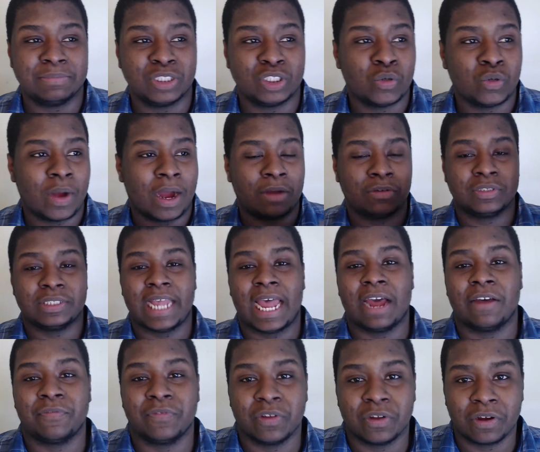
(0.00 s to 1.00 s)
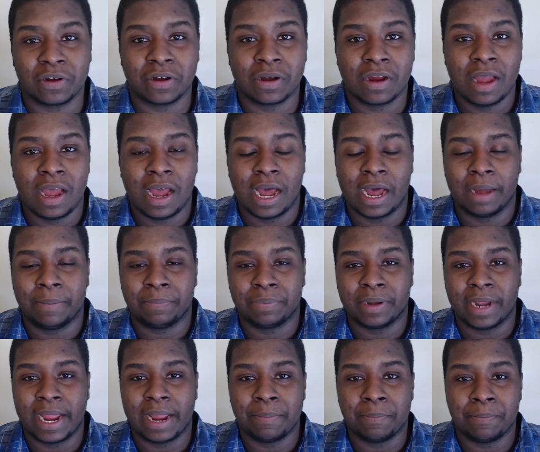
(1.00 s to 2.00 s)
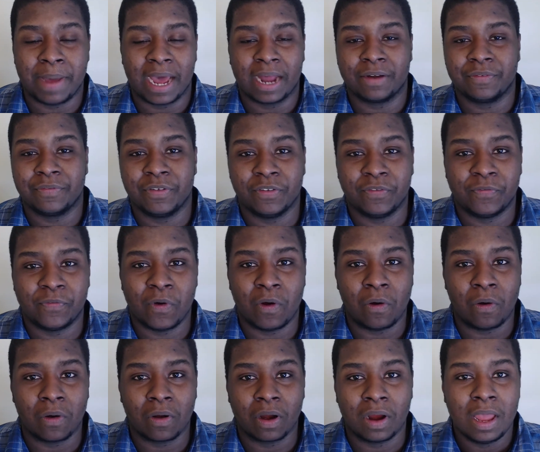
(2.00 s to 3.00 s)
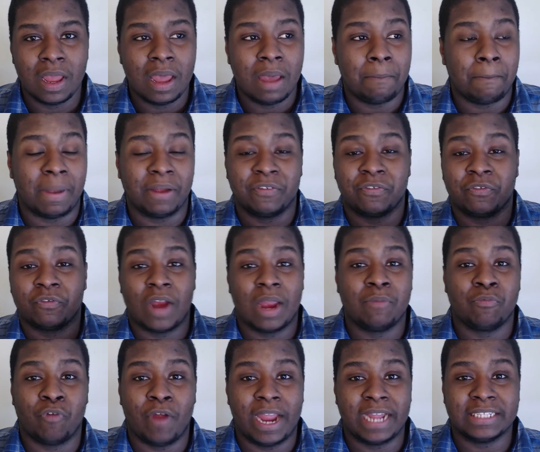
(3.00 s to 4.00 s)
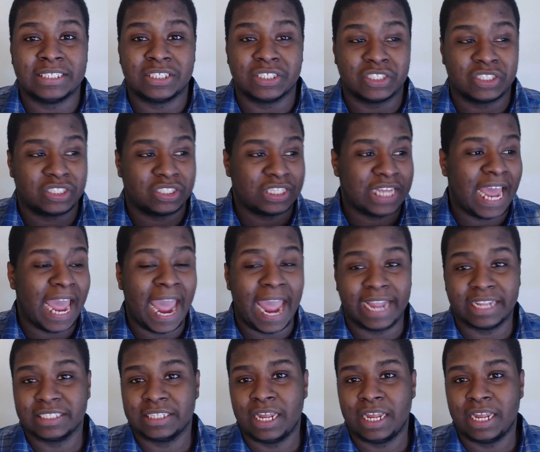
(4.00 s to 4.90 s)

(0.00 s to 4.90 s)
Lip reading: 2 hours after playing Battlefield 4, my frame rates just tanked.